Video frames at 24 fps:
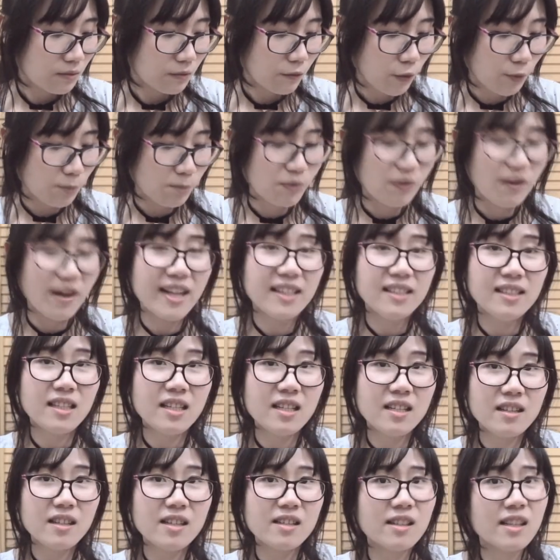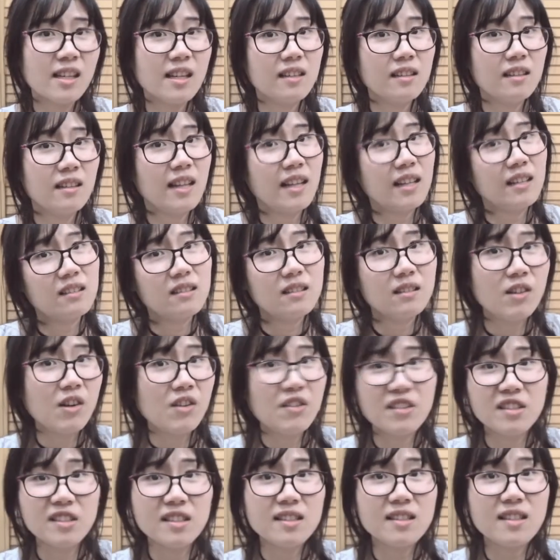for pricing, they're kind of like
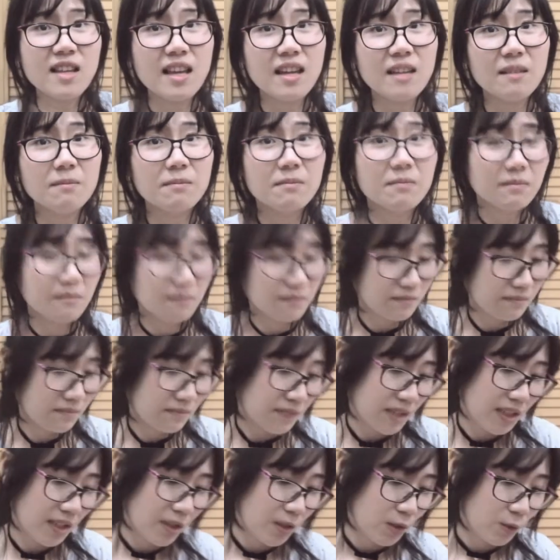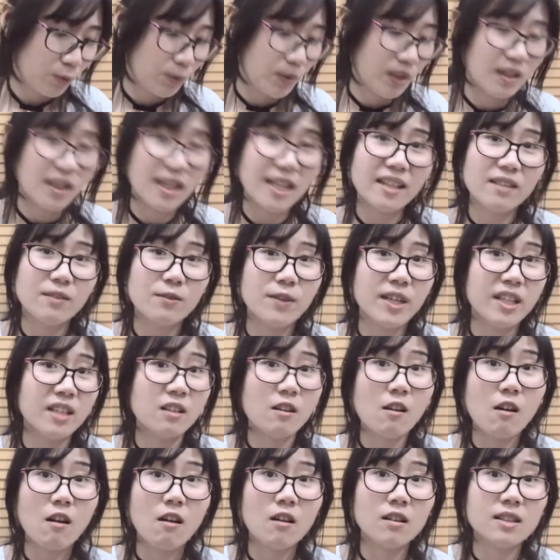around the same with like
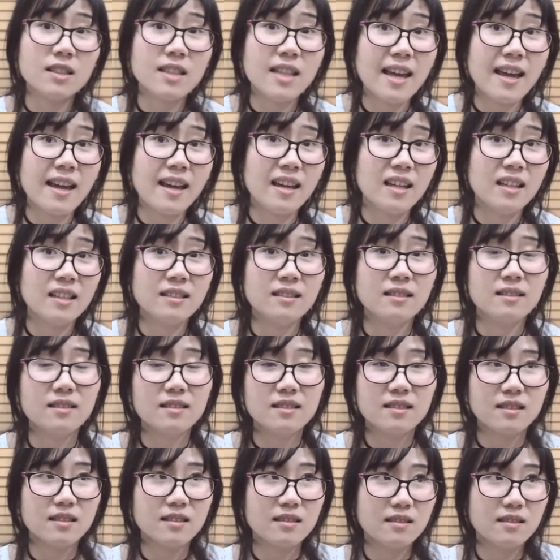Raincos and